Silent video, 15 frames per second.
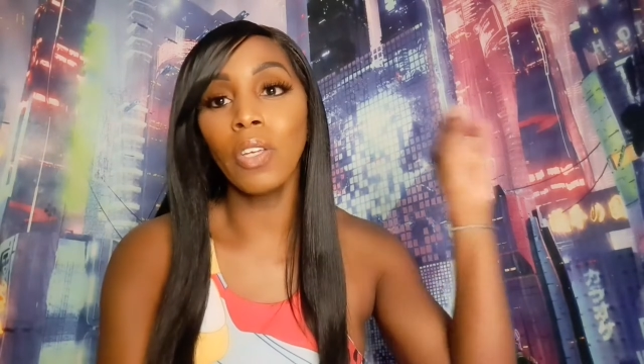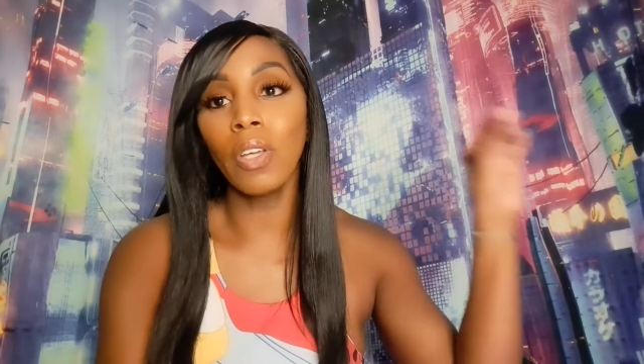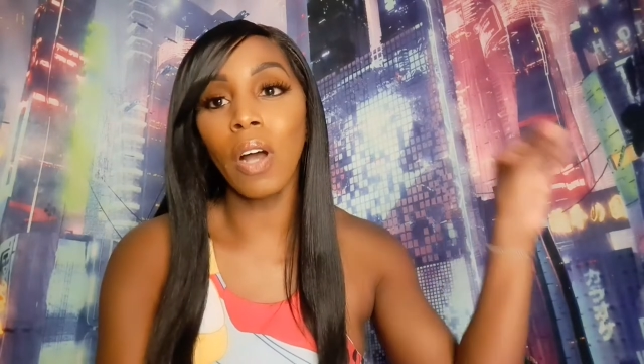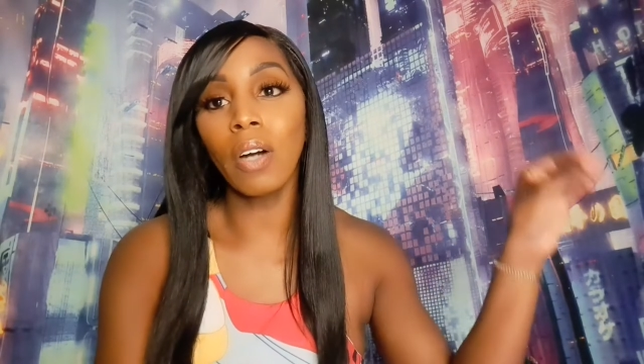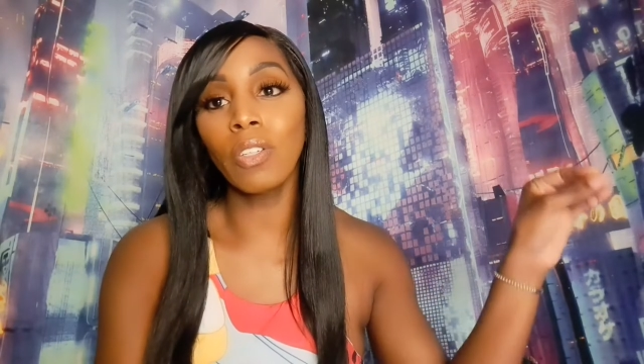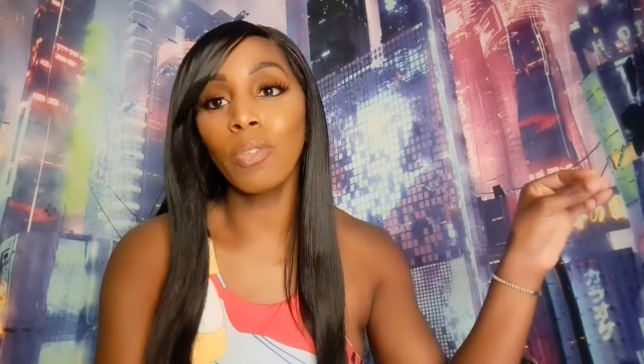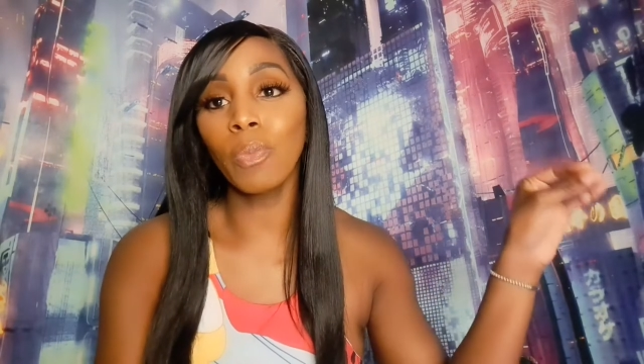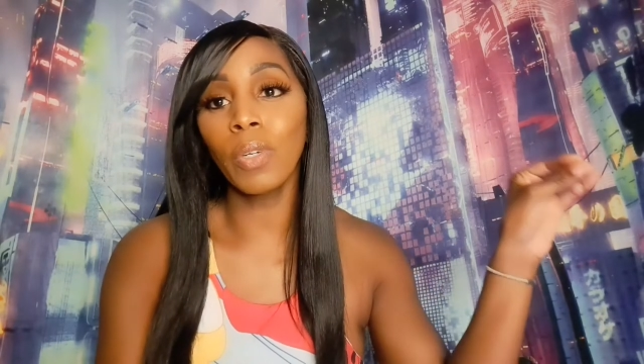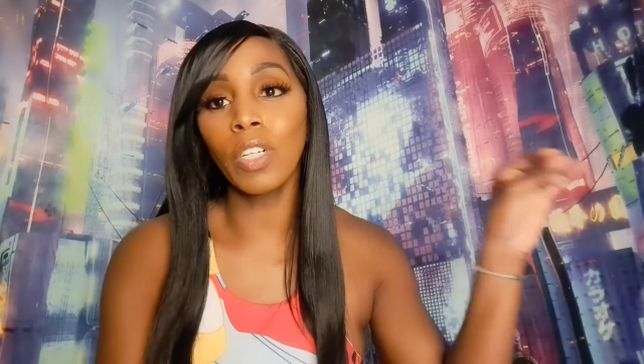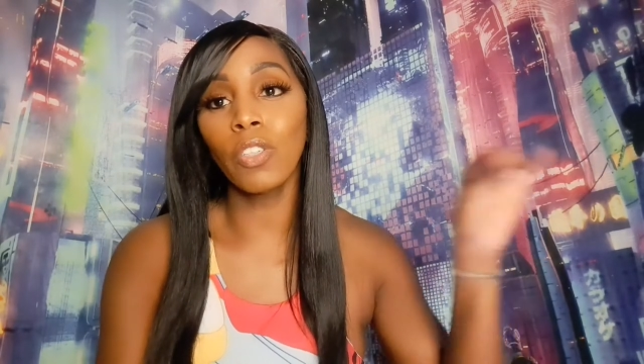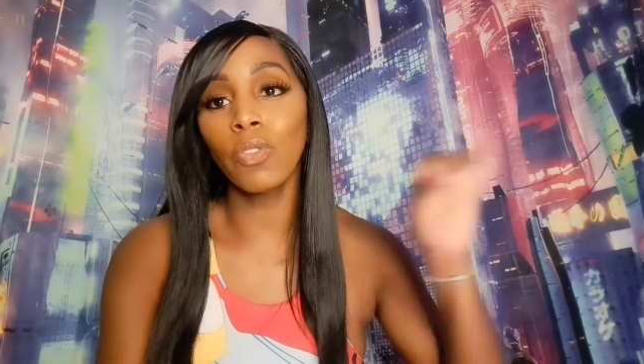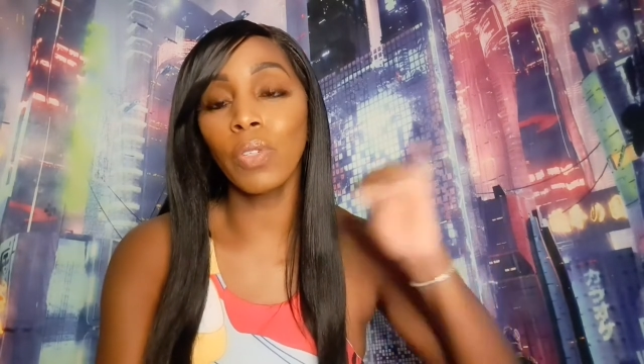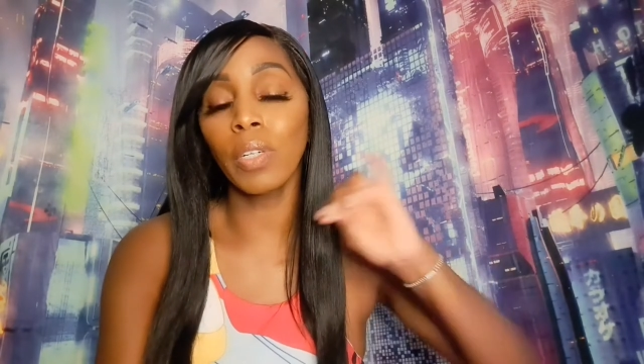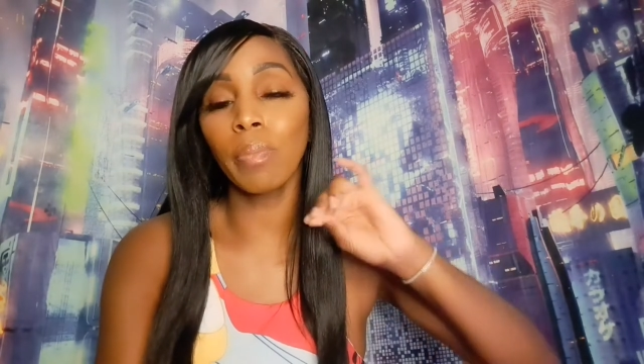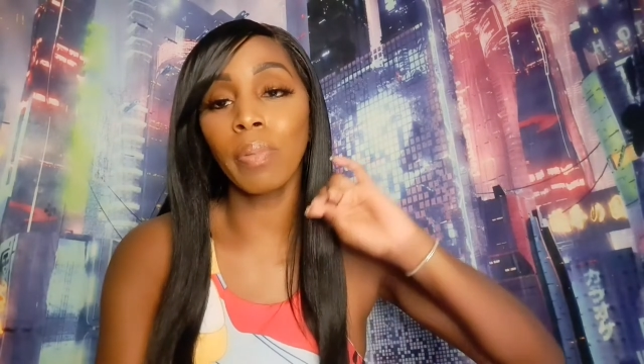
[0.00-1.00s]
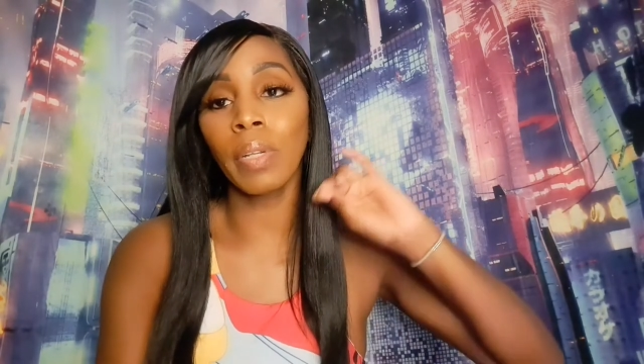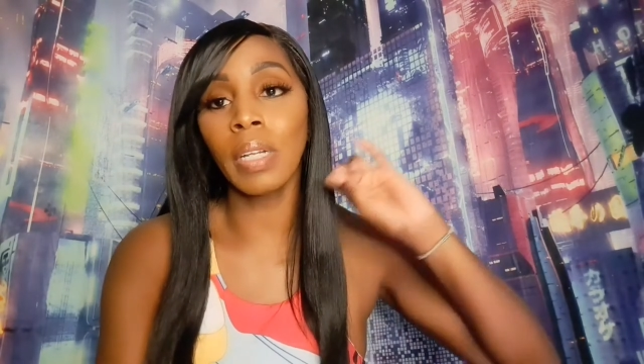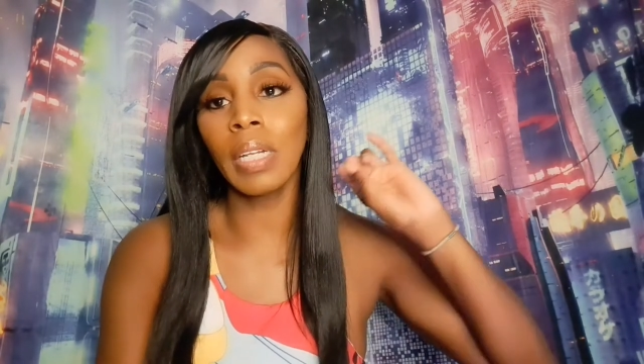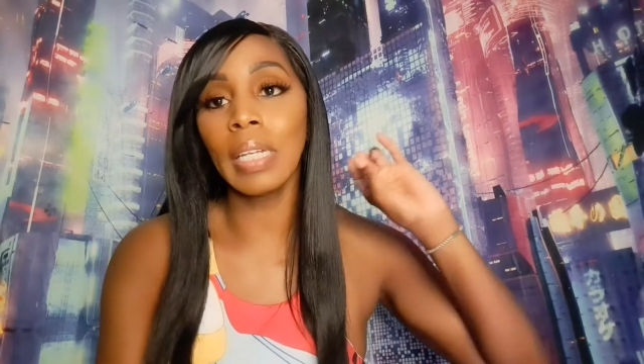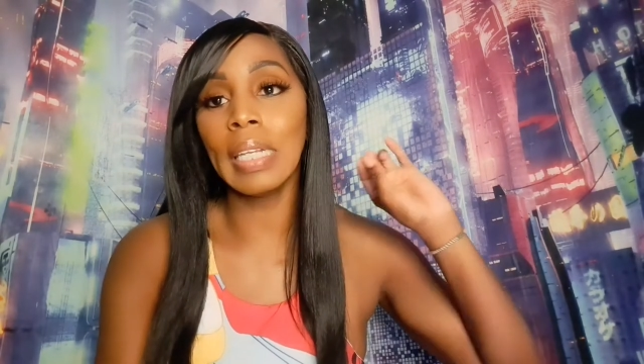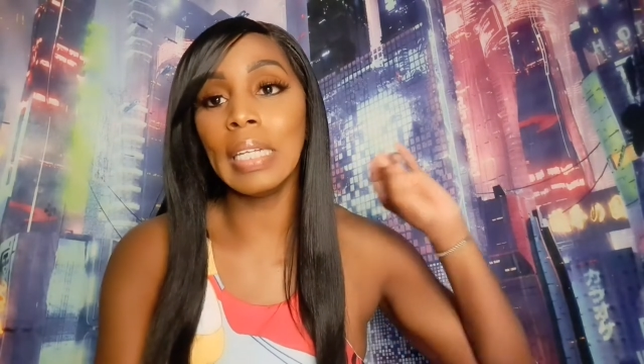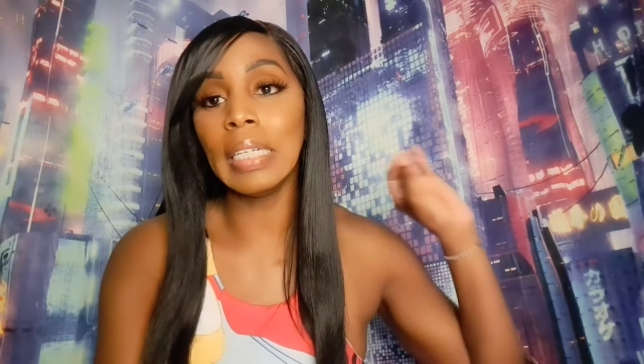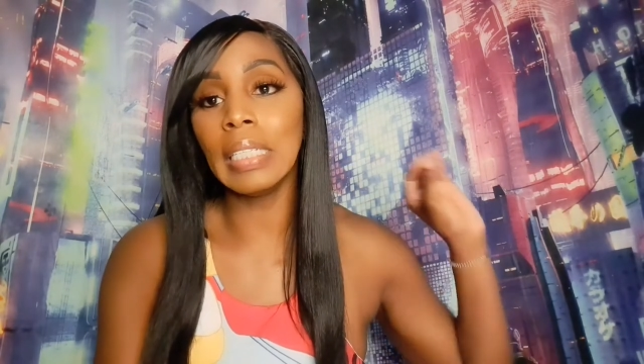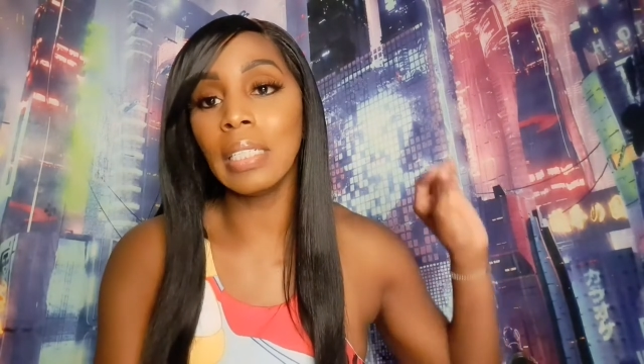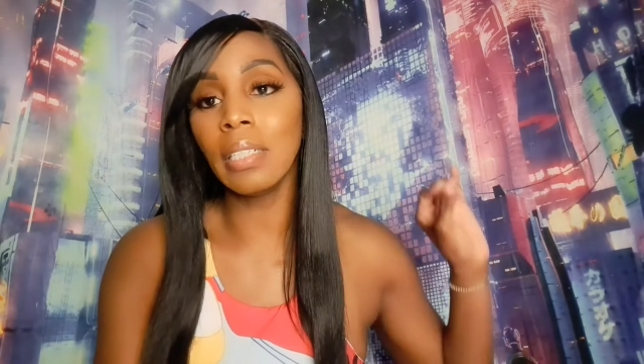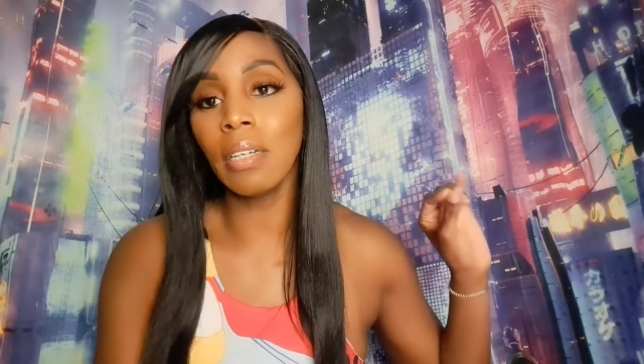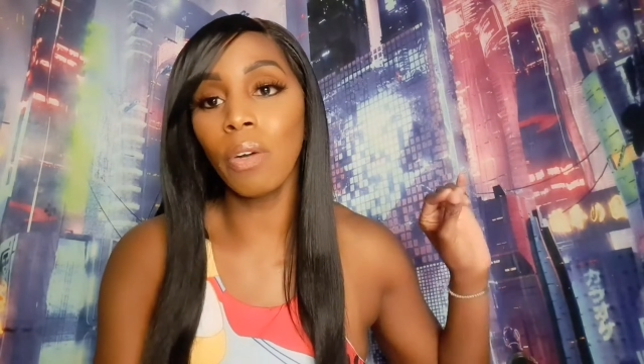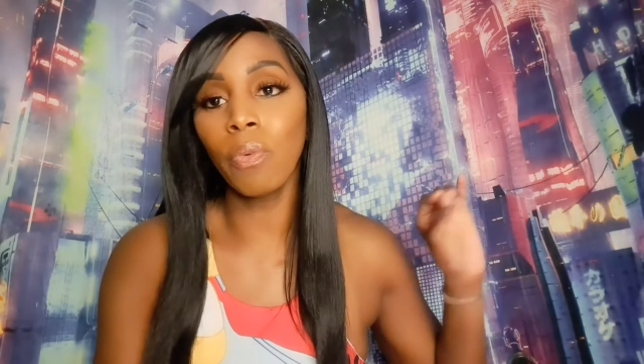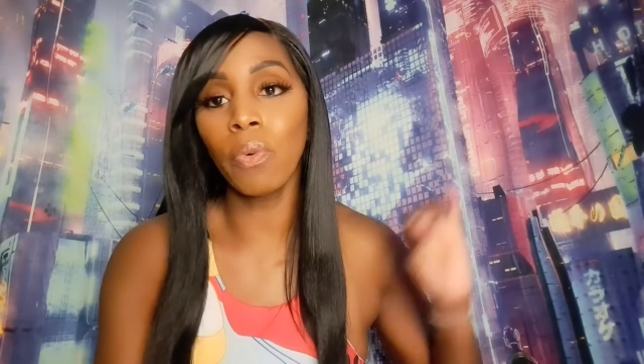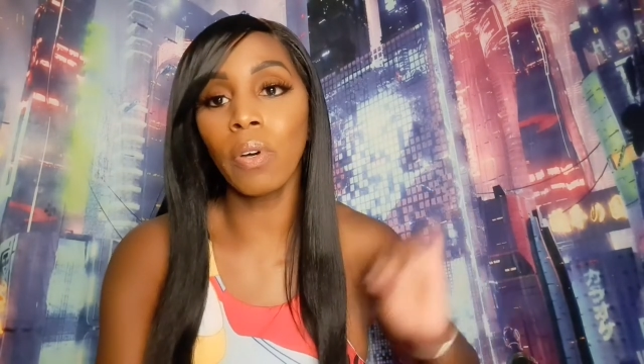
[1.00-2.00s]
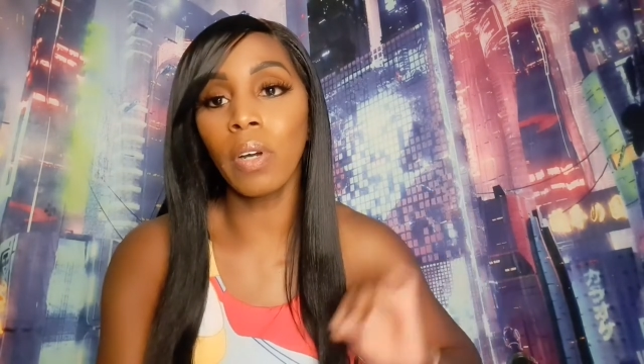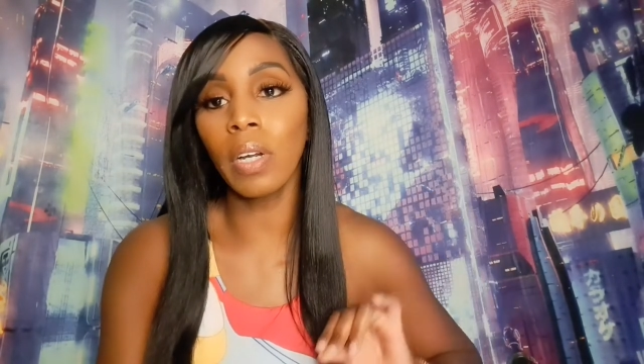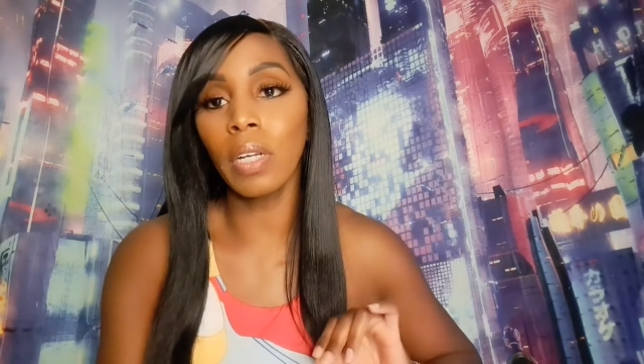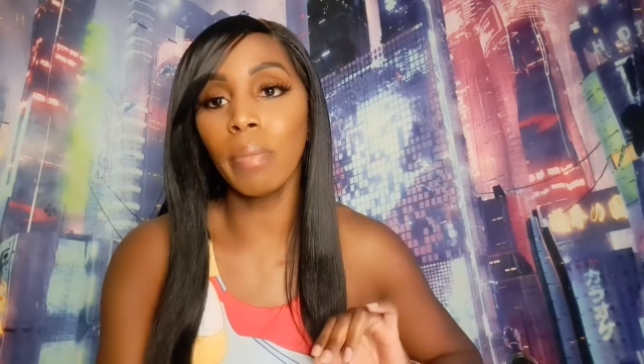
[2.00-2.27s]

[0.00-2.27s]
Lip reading: You also want to drink plenty of water